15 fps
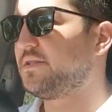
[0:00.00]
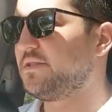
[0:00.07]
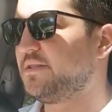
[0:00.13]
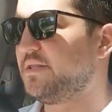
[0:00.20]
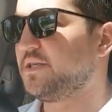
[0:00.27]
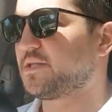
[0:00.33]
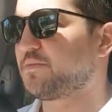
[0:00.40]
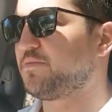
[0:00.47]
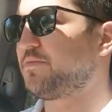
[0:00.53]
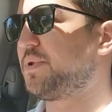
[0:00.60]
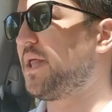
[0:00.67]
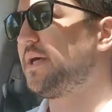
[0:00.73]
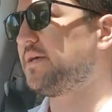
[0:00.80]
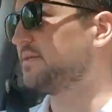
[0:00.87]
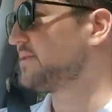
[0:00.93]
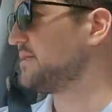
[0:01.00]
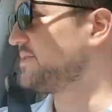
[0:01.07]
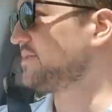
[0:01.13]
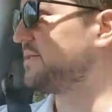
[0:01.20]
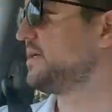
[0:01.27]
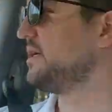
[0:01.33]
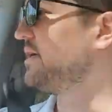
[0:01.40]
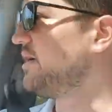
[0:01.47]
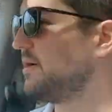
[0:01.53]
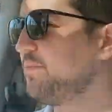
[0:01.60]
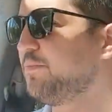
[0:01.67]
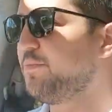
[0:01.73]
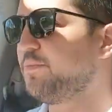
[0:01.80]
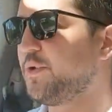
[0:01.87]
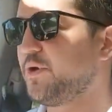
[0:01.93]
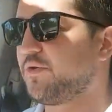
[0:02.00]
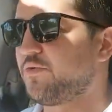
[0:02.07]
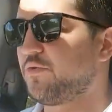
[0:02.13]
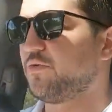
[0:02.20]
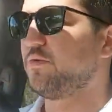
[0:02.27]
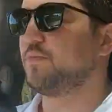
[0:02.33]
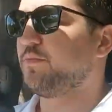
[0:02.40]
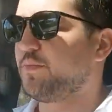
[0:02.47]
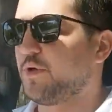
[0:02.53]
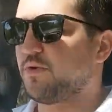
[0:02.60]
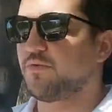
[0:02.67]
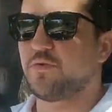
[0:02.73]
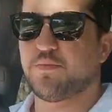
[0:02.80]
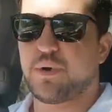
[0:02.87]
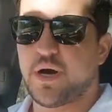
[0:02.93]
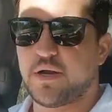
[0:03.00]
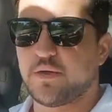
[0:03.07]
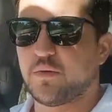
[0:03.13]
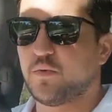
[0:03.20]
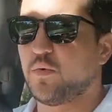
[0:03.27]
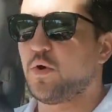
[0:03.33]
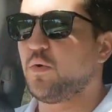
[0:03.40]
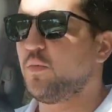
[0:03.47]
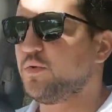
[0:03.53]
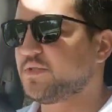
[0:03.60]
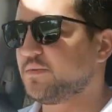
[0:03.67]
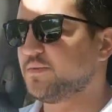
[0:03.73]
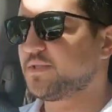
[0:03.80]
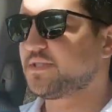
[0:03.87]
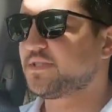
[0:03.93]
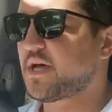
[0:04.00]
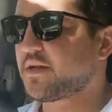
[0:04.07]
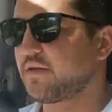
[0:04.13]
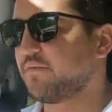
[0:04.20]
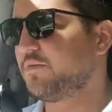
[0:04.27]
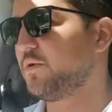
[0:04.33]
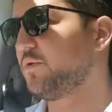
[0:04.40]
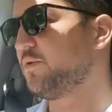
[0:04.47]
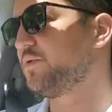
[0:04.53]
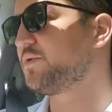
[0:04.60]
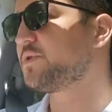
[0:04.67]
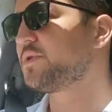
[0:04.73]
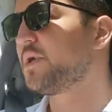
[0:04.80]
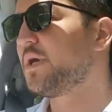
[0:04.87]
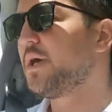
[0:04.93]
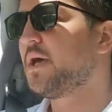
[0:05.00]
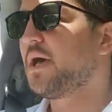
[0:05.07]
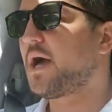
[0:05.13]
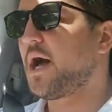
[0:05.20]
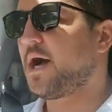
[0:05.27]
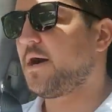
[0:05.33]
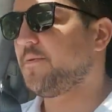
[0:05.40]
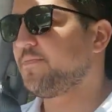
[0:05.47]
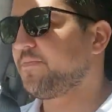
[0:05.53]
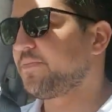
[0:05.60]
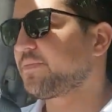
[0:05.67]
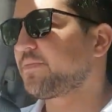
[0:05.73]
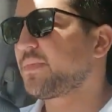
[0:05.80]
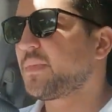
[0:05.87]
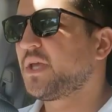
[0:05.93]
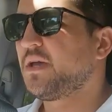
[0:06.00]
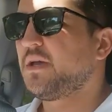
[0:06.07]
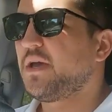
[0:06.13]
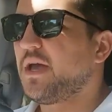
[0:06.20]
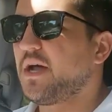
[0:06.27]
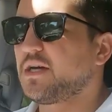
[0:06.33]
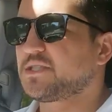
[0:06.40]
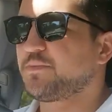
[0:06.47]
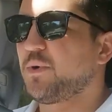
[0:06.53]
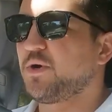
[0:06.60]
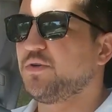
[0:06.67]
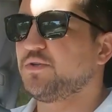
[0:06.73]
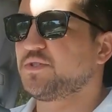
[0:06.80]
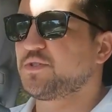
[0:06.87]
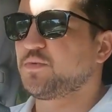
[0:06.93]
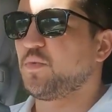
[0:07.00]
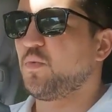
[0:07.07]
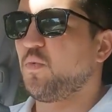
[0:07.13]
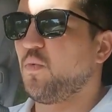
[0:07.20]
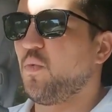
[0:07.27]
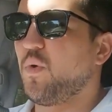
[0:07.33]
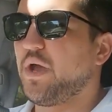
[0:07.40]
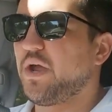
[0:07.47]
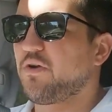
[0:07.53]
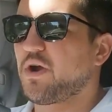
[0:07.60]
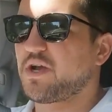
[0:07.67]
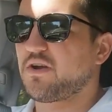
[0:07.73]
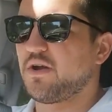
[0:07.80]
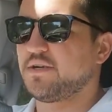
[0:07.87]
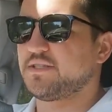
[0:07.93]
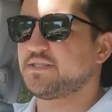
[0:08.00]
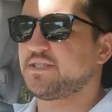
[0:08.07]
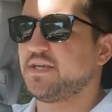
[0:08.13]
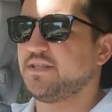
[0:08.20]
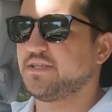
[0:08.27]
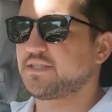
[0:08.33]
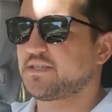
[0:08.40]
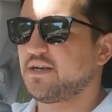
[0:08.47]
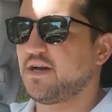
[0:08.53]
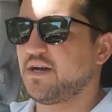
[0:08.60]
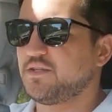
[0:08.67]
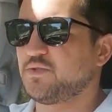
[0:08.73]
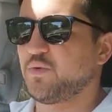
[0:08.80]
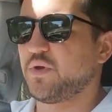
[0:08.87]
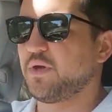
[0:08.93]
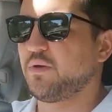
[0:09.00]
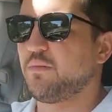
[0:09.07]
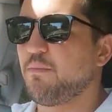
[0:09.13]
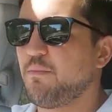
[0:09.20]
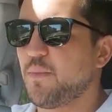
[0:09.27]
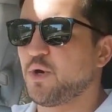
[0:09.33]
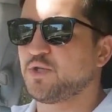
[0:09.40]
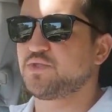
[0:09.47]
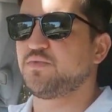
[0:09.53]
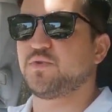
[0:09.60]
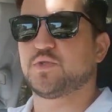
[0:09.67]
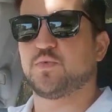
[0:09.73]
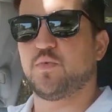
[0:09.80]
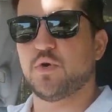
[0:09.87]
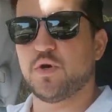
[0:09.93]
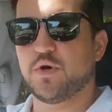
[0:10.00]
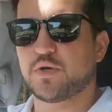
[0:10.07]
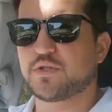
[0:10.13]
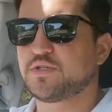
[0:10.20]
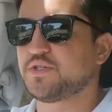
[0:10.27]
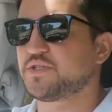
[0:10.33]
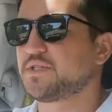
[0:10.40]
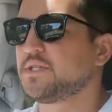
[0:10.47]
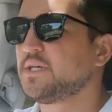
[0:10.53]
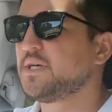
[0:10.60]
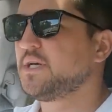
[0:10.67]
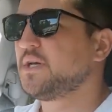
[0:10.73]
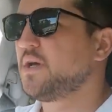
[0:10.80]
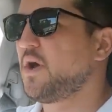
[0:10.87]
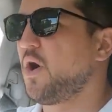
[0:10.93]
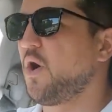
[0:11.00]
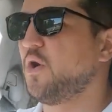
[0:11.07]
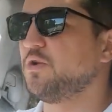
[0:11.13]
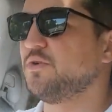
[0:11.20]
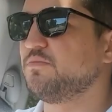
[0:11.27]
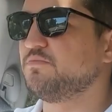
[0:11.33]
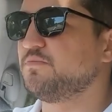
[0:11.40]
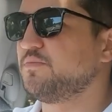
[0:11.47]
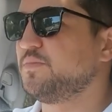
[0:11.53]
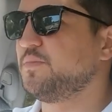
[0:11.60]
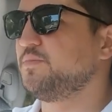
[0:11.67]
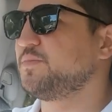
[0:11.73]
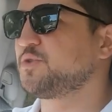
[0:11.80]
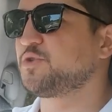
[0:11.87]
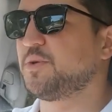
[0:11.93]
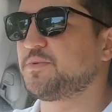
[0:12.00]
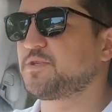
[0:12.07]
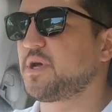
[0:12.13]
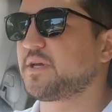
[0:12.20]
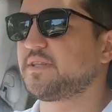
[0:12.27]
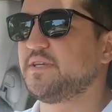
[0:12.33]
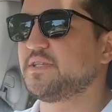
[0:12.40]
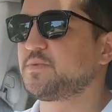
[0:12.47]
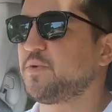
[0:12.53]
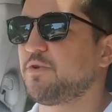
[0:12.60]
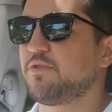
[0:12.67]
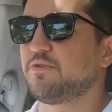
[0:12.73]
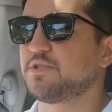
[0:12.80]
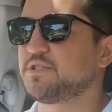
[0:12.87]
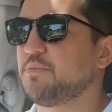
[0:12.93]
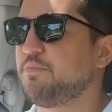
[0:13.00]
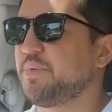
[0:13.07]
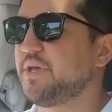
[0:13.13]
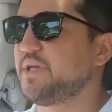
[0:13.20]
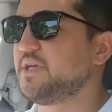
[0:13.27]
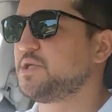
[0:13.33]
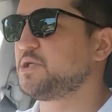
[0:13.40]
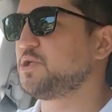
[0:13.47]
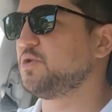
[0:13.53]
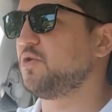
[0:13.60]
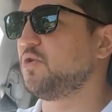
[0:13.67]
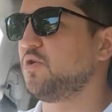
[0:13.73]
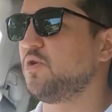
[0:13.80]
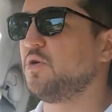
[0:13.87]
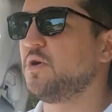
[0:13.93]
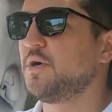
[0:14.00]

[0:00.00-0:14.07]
this place. It's a beautiful, beautiful part of the world with some stunning views. And I suppose where I kind of see this car doing most of its work, just on trips like this, whether it's a beach or